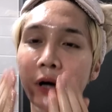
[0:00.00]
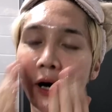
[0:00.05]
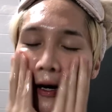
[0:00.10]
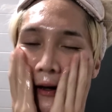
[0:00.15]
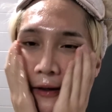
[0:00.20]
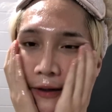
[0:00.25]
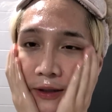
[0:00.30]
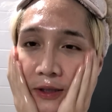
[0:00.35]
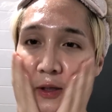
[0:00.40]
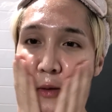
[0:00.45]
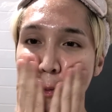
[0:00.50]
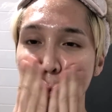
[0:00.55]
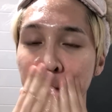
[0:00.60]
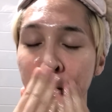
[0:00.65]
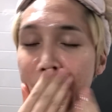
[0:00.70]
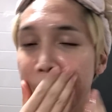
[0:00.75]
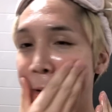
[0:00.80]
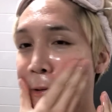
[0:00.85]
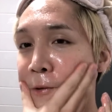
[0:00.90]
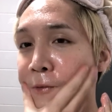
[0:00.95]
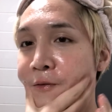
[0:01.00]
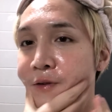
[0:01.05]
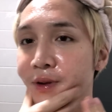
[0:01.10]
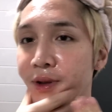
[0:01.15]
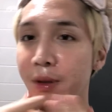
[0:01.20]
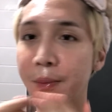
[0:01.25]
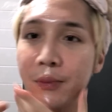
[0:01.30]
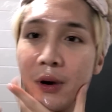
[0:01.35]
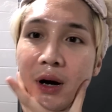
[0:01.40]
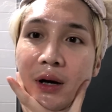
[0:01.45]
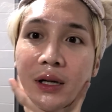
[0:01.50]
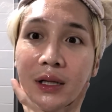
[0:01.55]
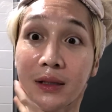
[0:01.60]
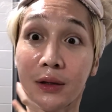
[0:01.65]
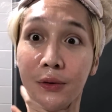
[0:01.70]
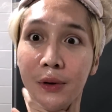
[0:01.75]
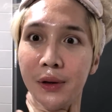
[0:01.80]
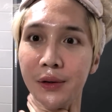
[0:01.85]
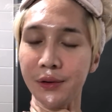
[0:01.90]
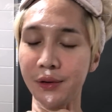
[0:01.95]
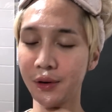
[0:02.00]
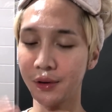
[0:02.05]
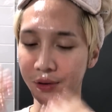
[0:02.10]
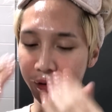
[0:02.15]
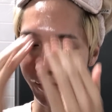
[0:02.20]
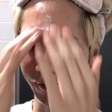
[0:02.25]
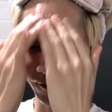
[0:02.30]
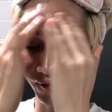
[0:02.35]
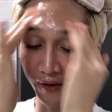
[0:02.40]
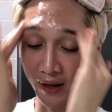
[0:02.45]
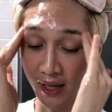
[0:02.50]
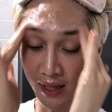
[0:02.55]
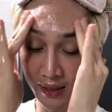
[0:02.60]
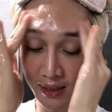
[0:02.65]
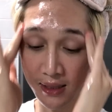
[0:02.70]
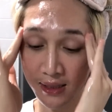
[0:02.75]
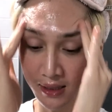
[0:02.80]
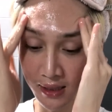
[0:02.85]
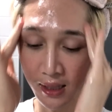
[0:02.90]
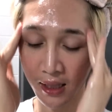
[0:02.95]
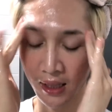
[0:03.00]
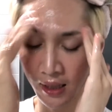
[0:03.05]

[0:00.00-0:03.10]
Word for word: product to move the product around on your face.